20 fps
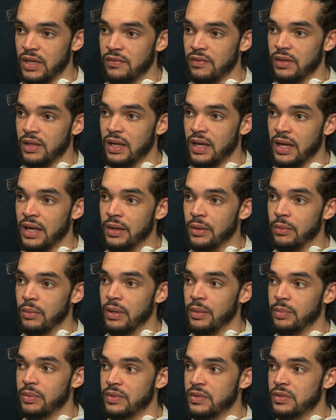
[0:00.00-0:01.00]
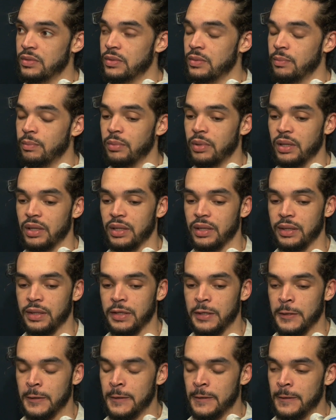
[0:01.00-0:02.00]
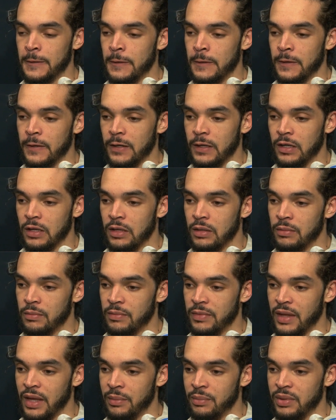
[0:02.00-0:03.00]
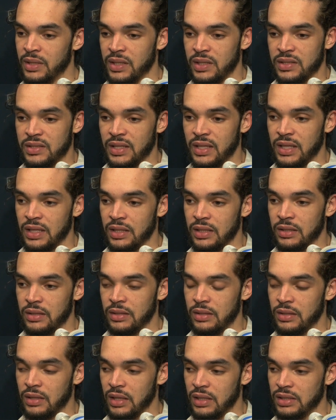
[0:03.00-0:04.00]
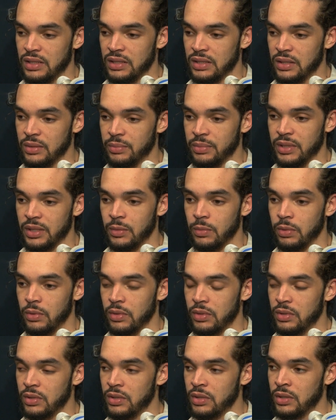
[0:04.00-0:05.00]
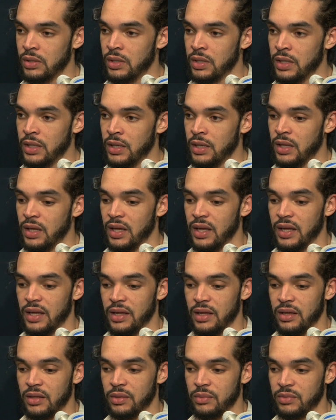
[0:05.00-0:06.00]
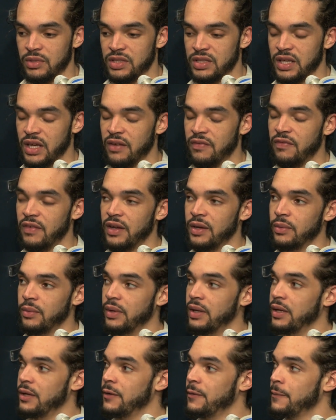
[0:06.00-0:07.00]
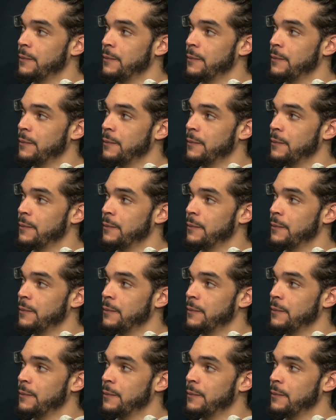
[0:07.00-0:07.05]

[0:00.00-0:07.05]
have a lot of weapons, but uh, that being said, I think they're beatable, and we just gotta find a way.